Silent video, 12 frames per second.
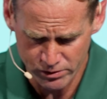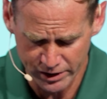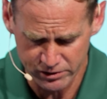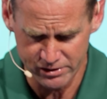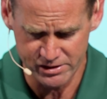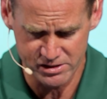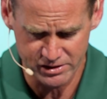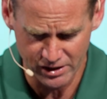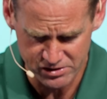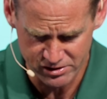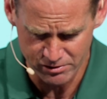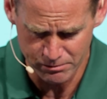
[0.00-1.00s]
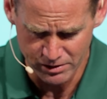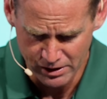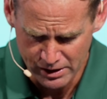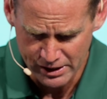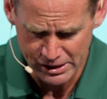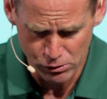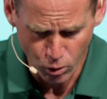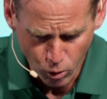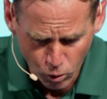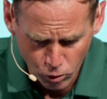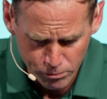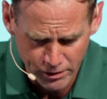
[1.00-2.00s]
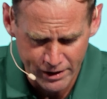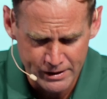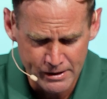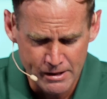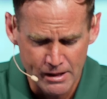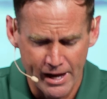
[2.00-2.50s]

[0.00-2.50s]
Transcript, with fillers: We're not going to discuss them in whole, but